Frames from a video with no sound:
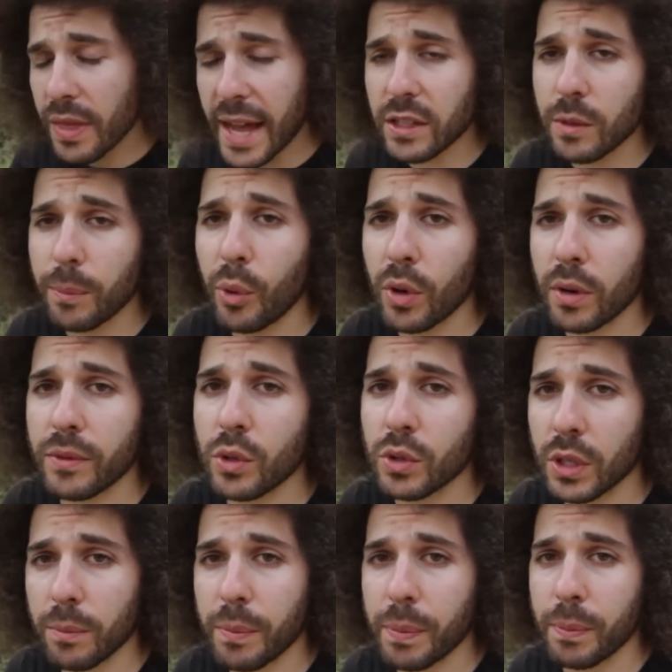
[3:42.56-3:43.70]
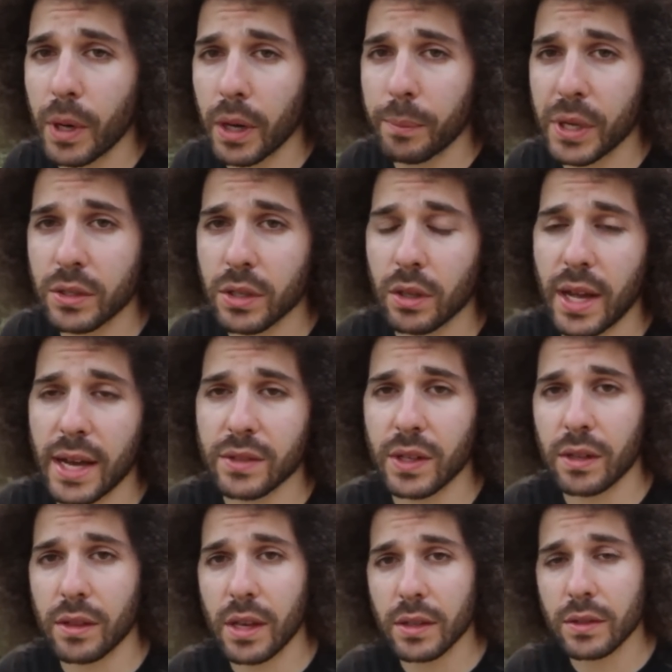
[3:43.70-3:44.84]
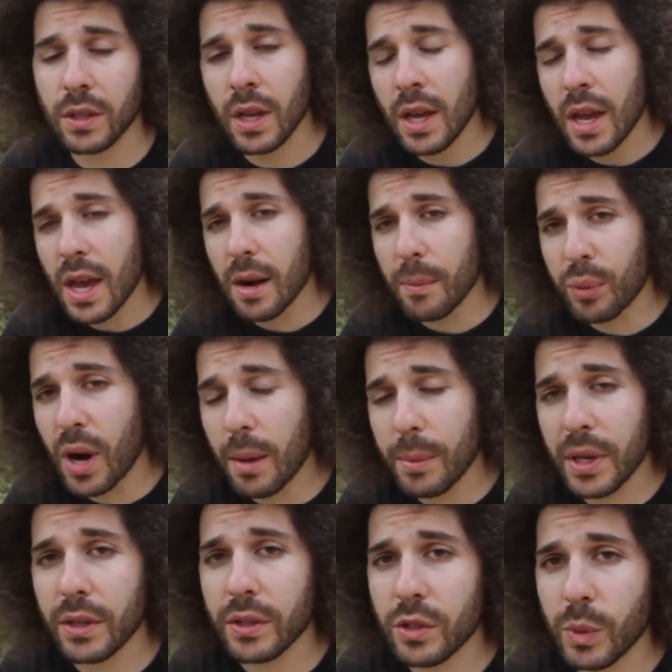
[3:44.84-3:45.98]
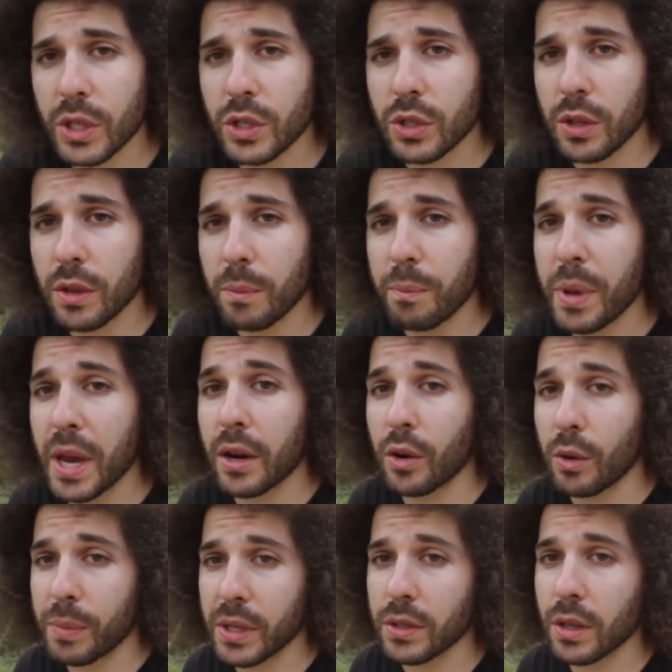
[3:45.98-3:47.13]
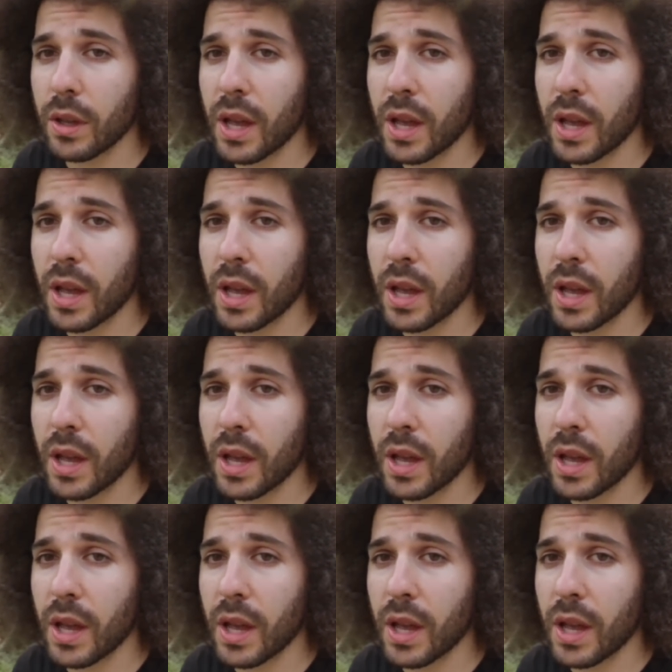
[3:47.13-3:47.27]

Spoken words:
that's the point of using a piece of glass like this. And I'm probably going to switch to the bigger piece